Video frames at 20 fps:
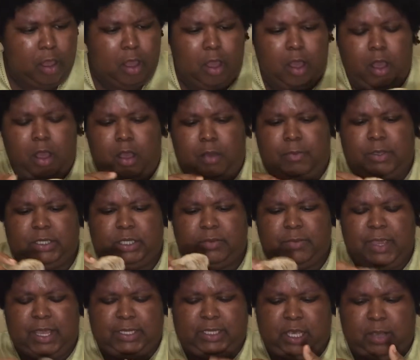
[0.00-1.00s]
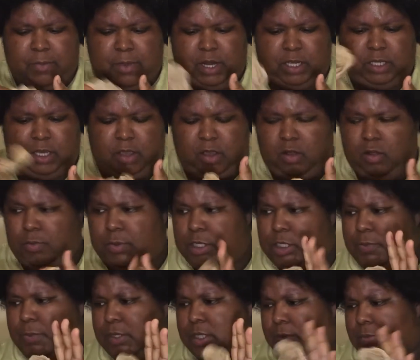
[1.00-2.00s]
Because I was making something and I was like, oh, let me
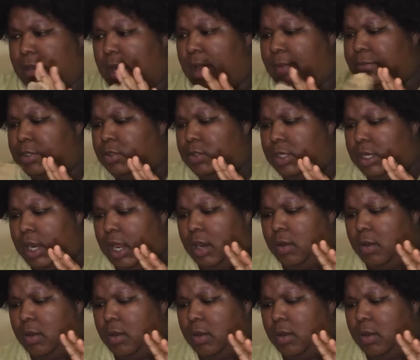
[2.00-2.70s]
just put some lime juice in it.